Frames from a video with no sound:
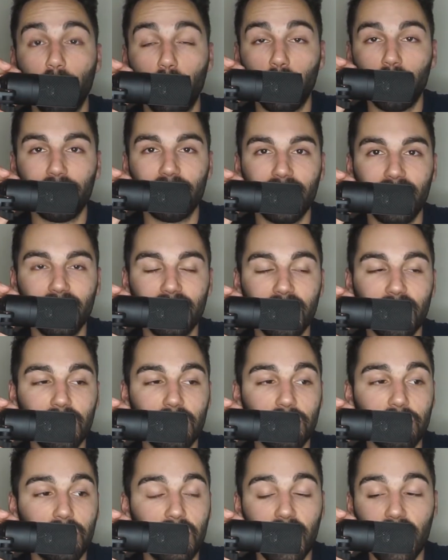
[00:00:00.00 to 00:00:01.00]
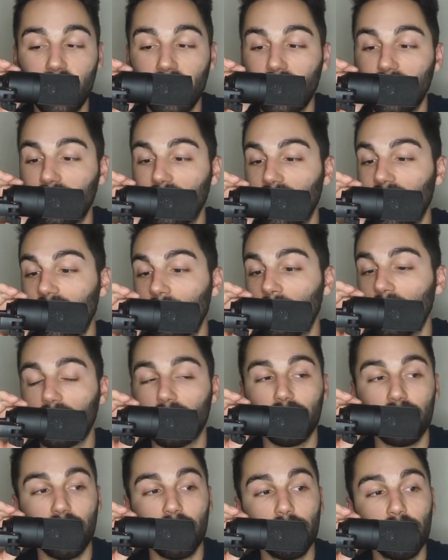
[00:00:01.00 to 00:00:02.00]
more sensitive than a
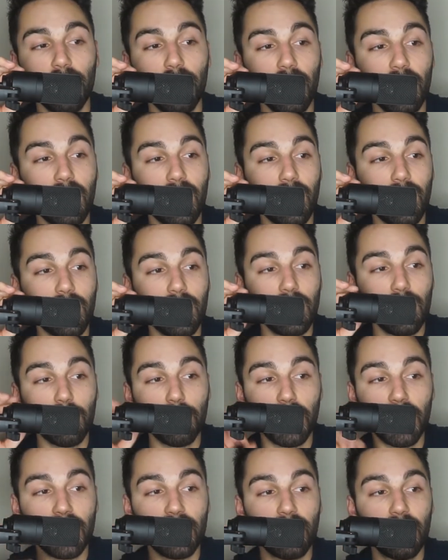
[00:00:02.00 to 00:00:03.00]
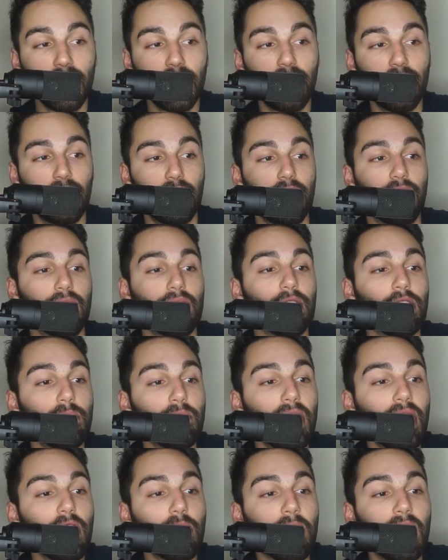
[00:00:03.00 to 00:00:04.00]
dynamic. So I'm turning it down a little bit. And you
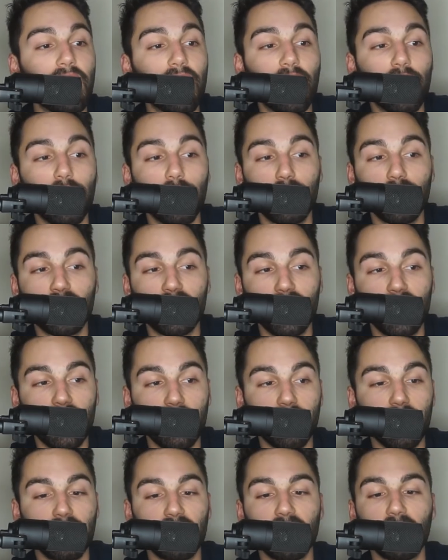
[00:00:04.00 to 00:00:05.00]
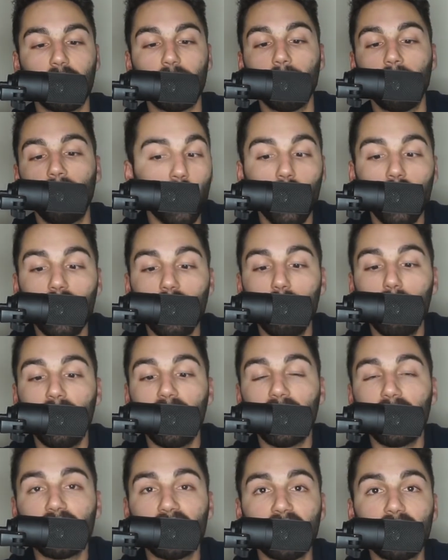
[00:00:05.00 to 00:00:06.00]
may or may not notice the difference here. One of the
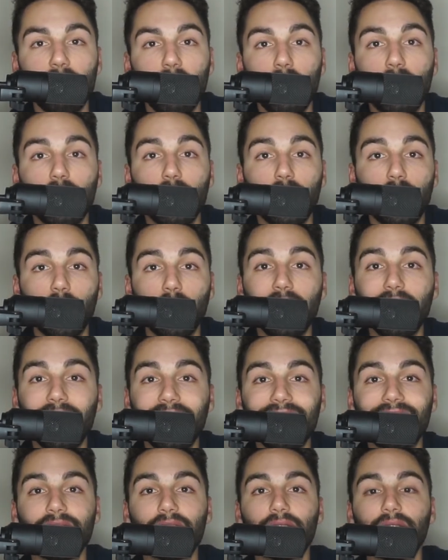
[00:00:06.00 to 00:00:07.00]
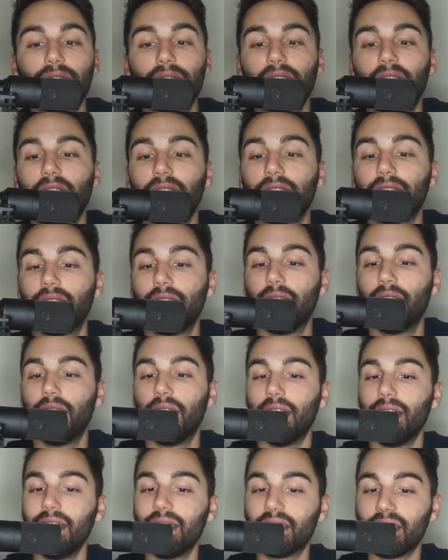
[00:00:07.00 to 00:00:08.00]
biggest things people are going to realize is that
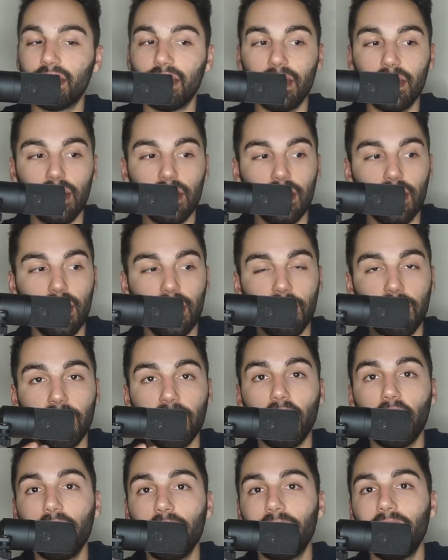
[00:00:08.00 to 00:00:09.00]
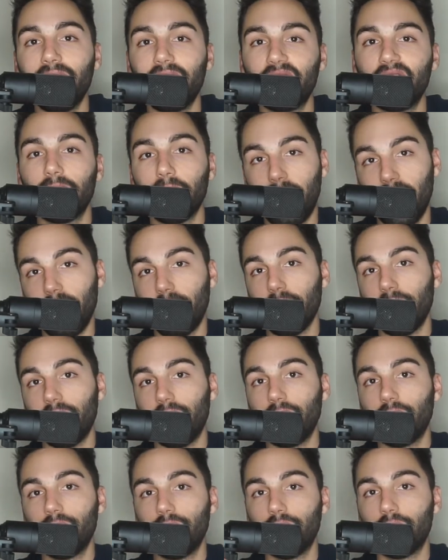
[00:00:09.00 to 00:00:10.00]
it's a front-facing
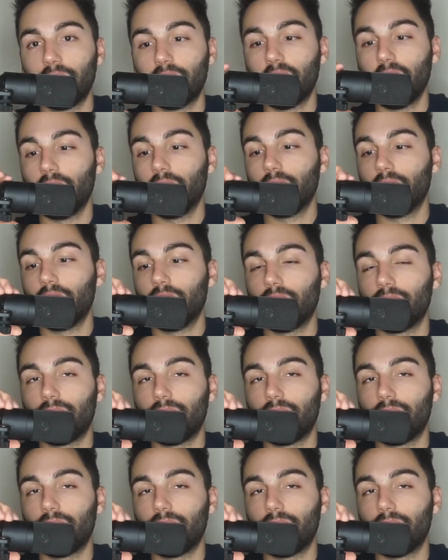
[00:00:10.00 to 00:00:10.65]
microphone. So